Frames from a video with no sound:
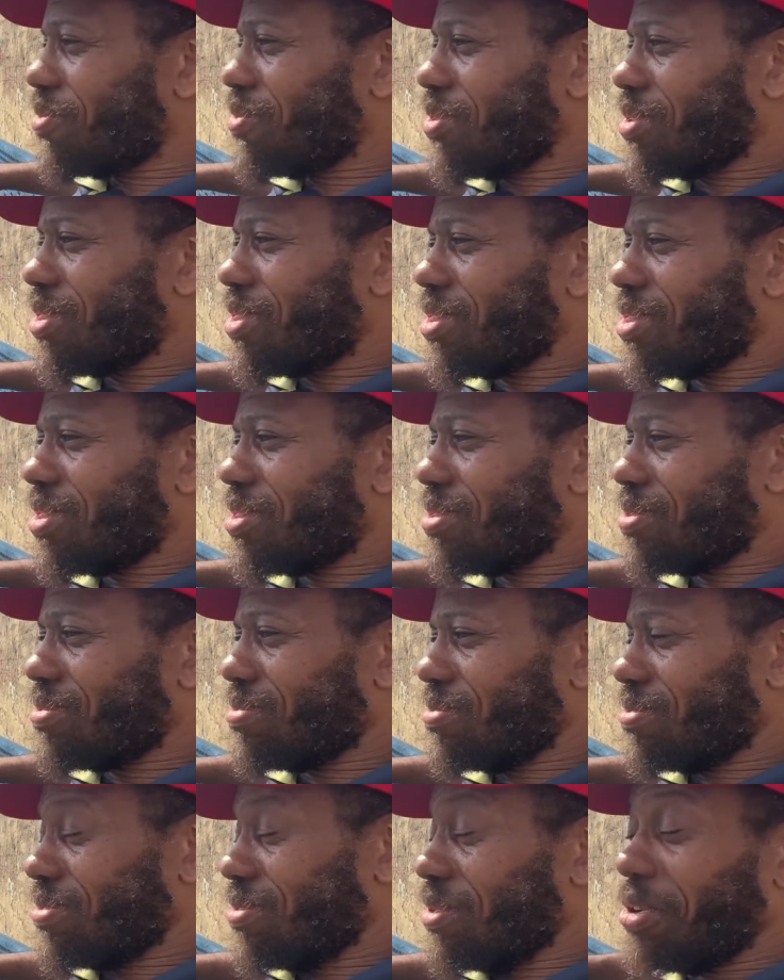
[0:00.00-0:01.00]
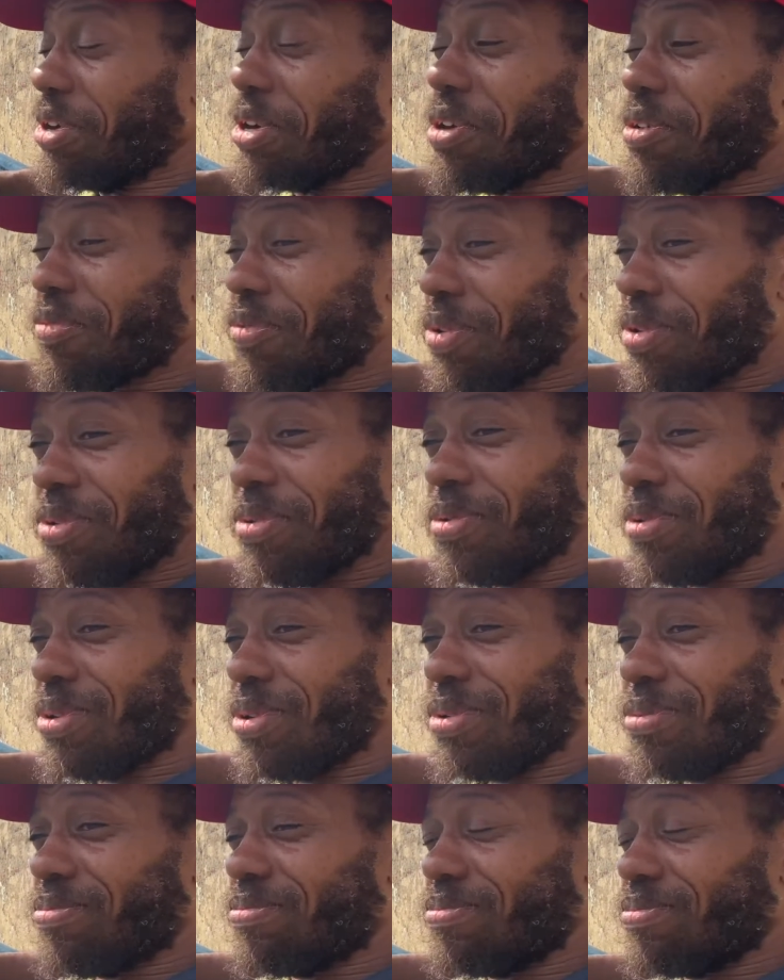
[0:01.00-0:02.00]
with or interview
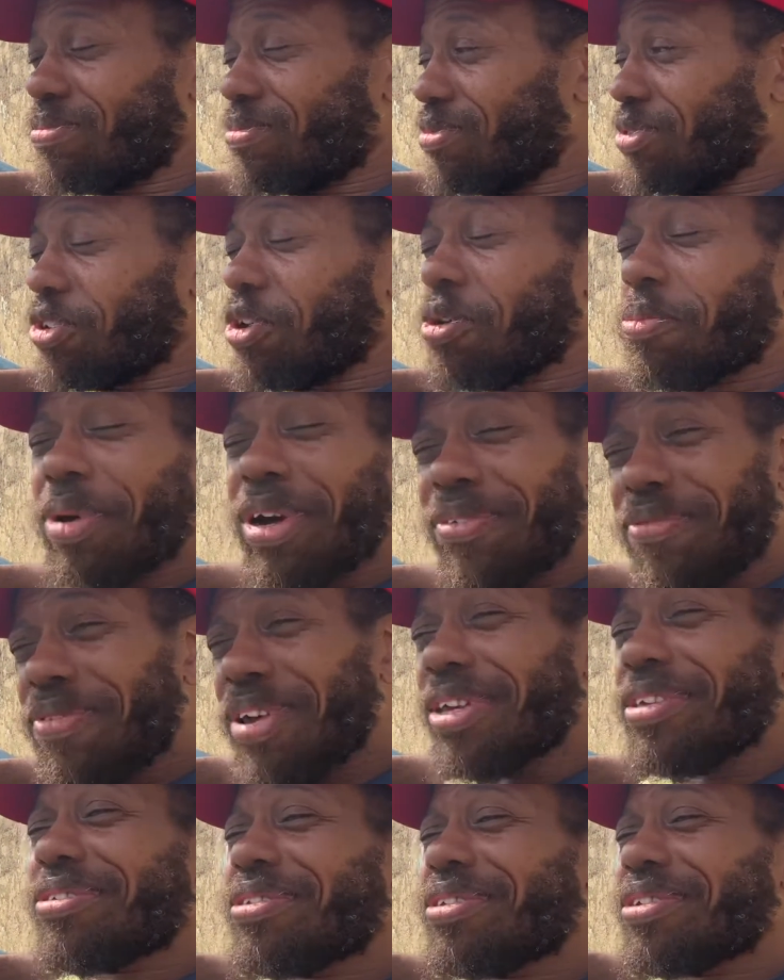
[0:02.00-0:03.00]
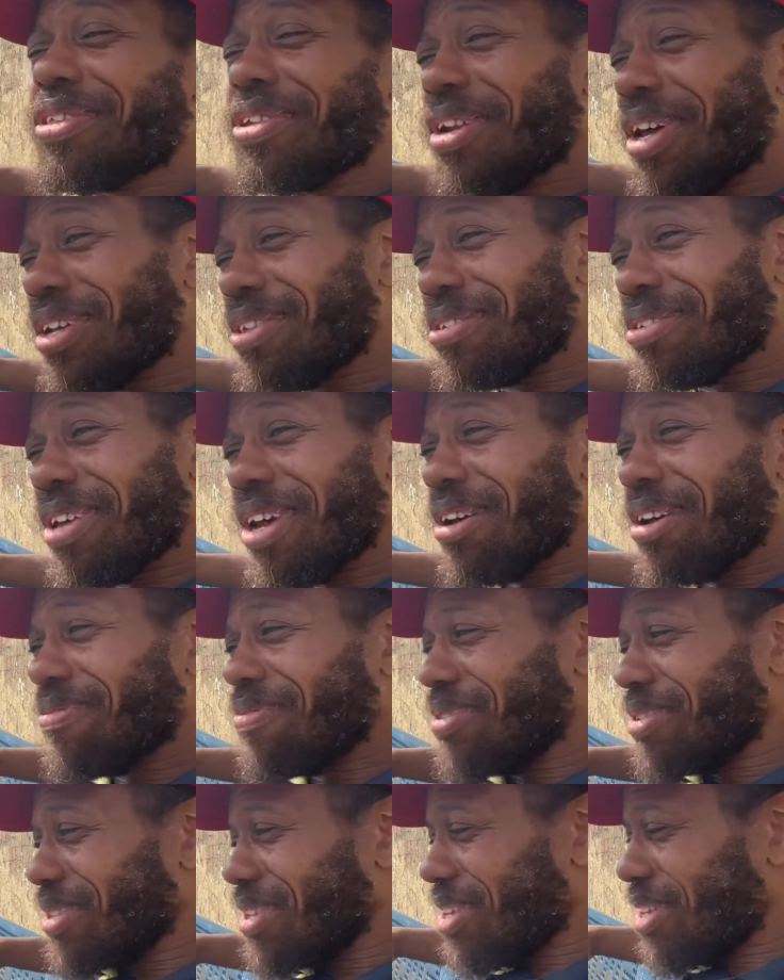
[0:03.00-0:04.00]
or show my face to the night staff
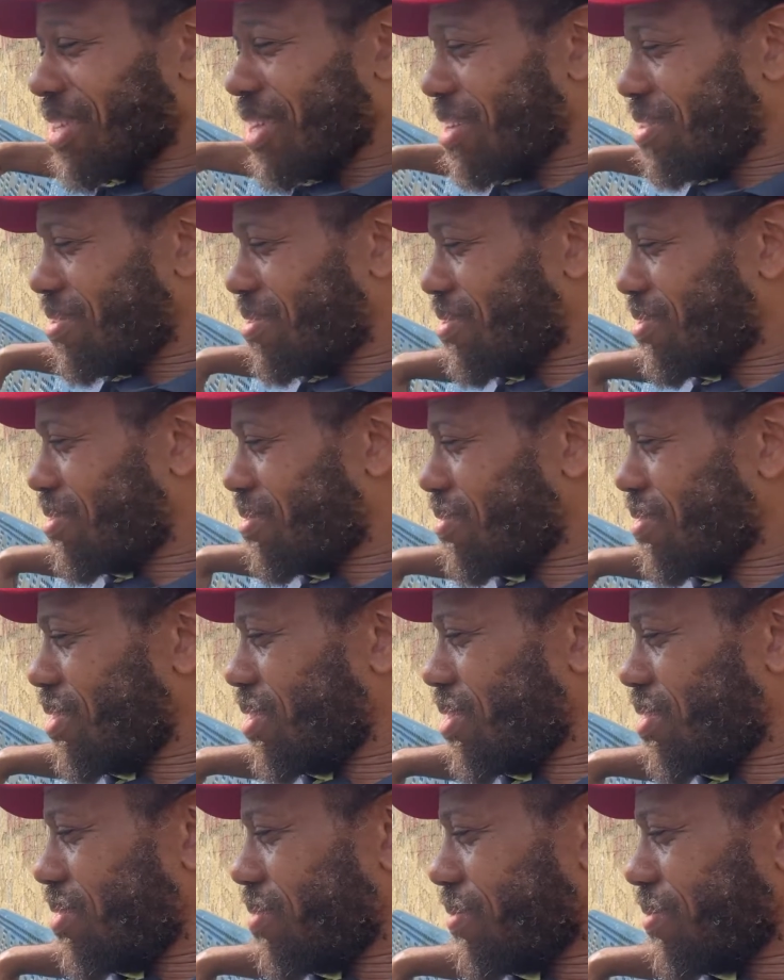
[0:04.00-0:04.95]
and get that situated.